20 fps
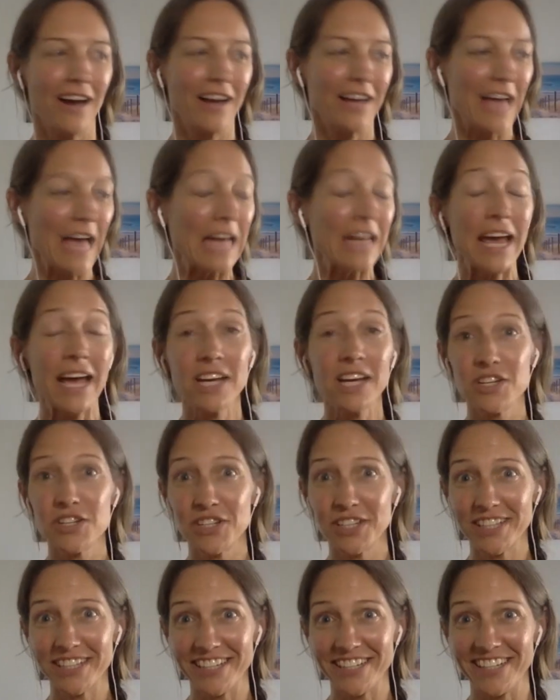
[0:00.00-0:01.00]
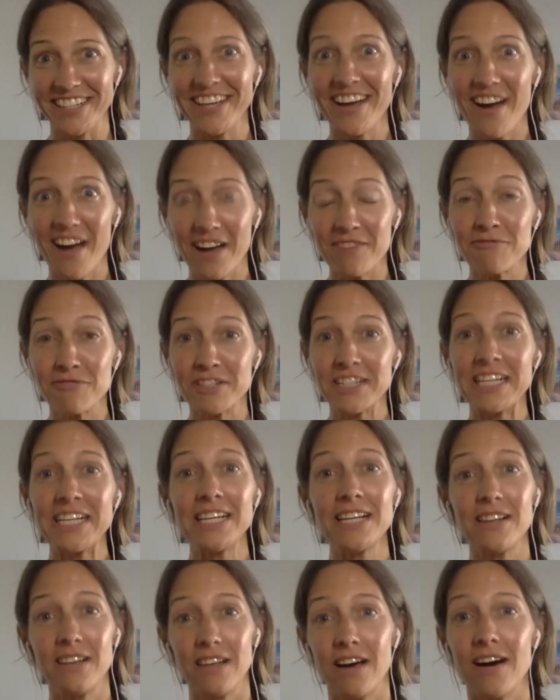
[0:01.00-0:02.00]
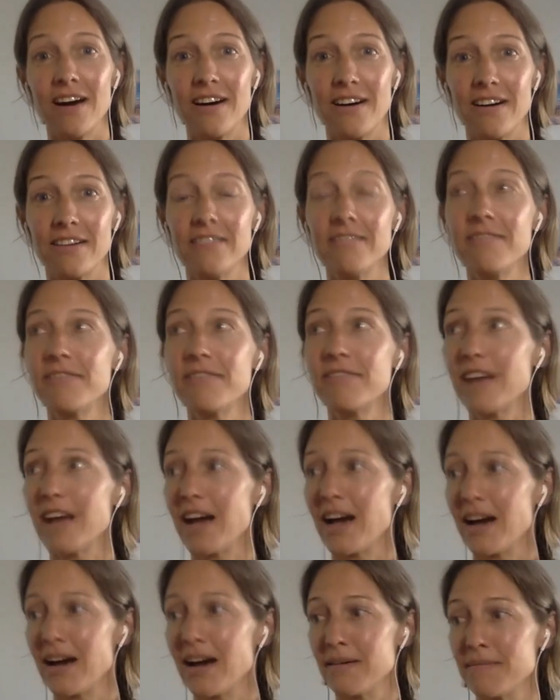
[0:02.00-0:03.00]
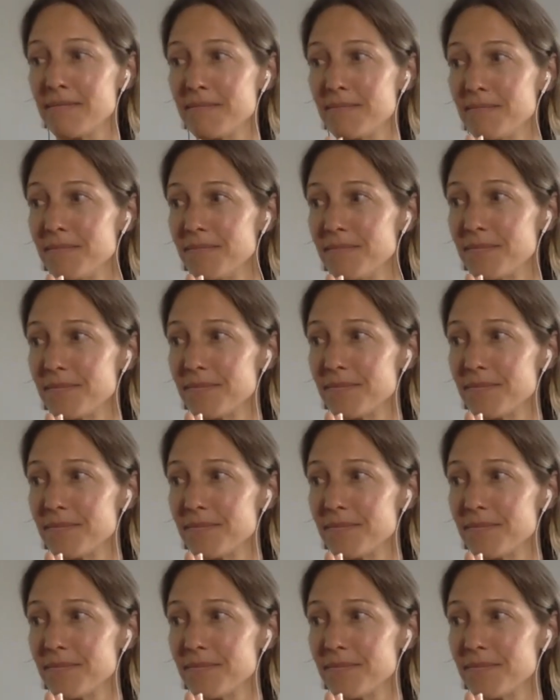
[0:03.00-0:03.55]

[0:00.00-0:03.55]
And actually, I really love and